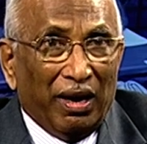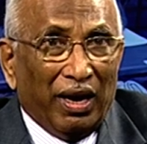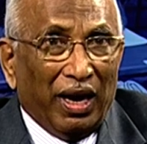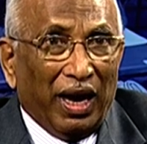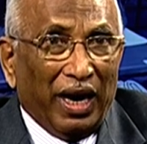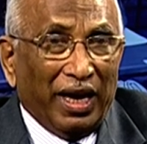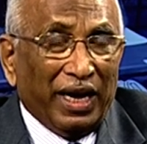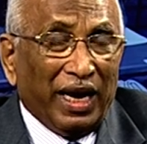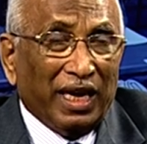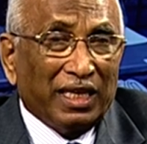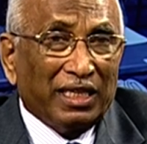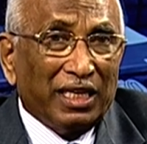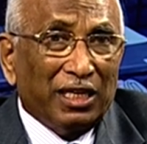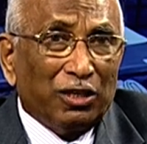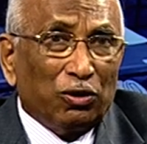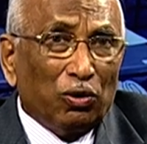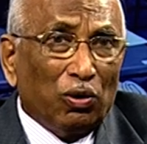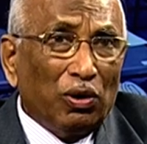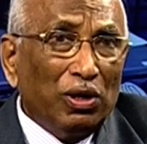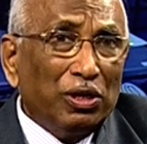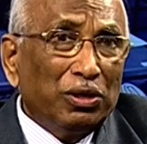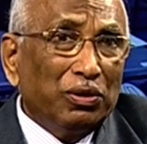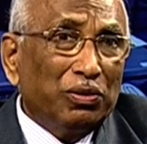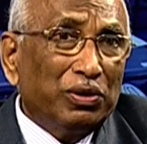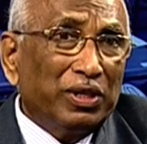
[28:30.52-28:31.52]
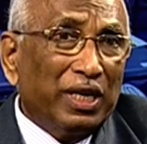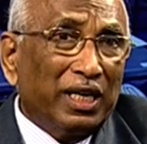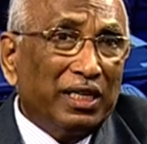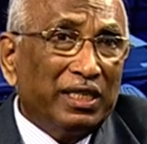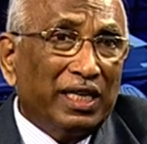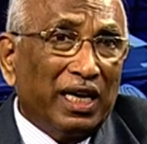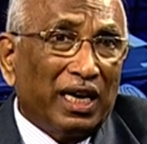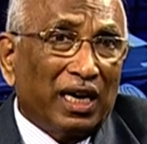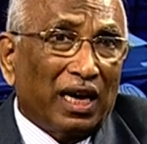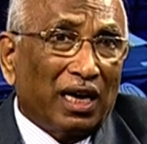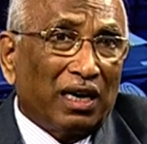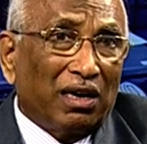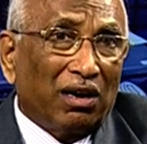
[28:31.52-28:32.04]
And as I told you that
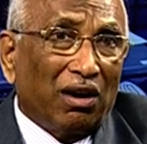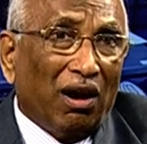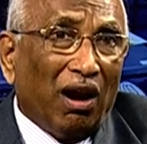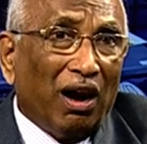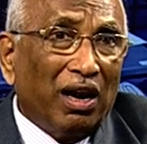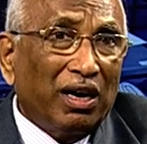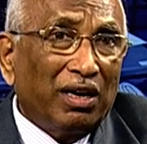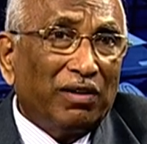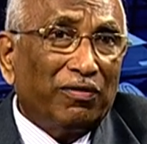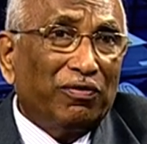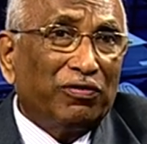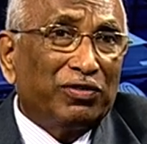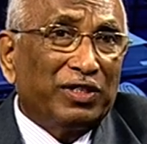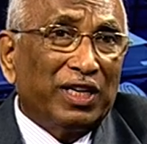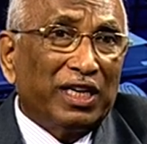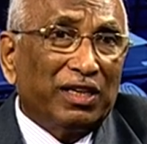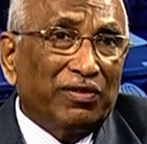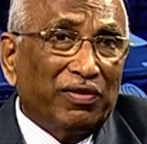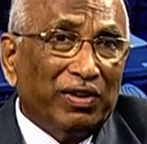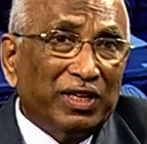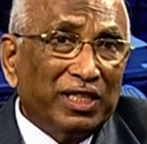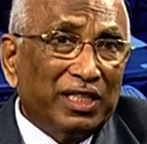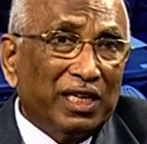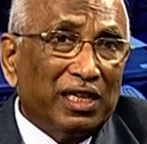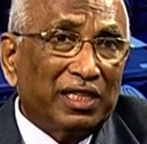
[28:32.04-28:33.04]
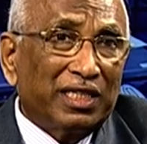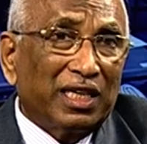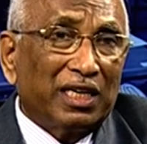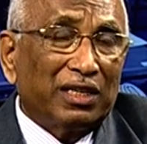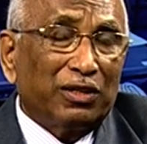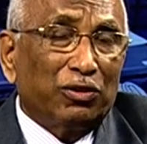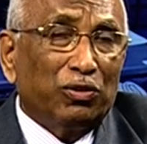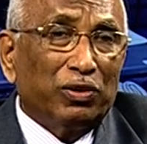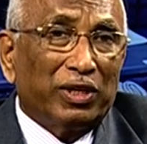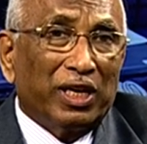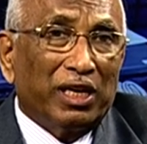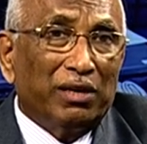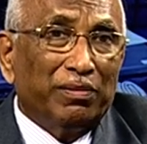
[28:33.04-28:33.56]
there are a lot of sequential
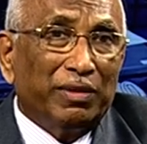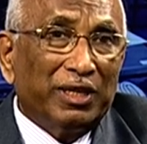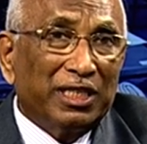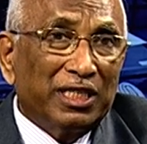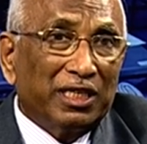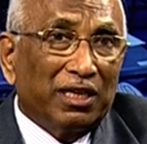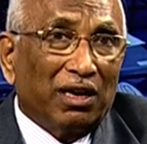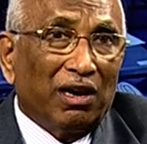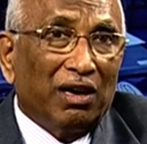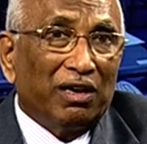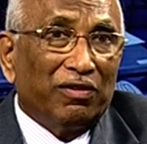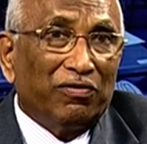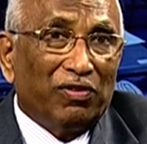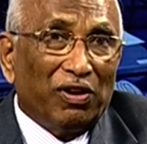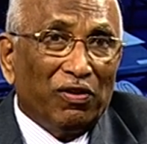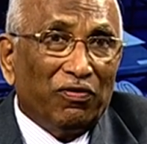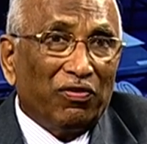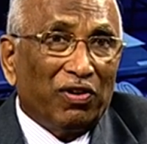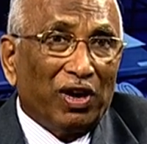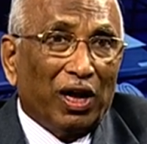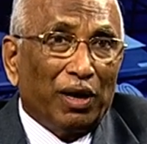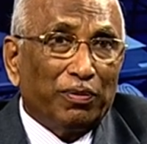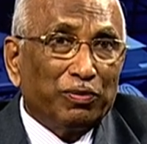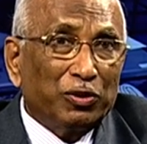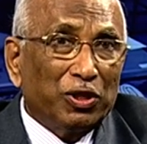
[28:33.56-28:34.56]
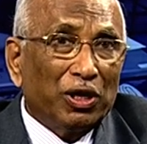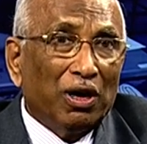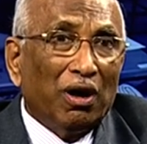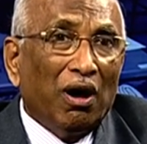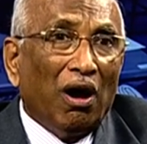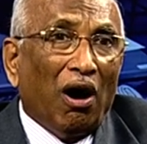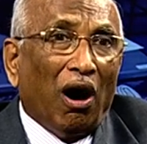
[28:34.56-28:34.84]
circuit elements called flip-flops.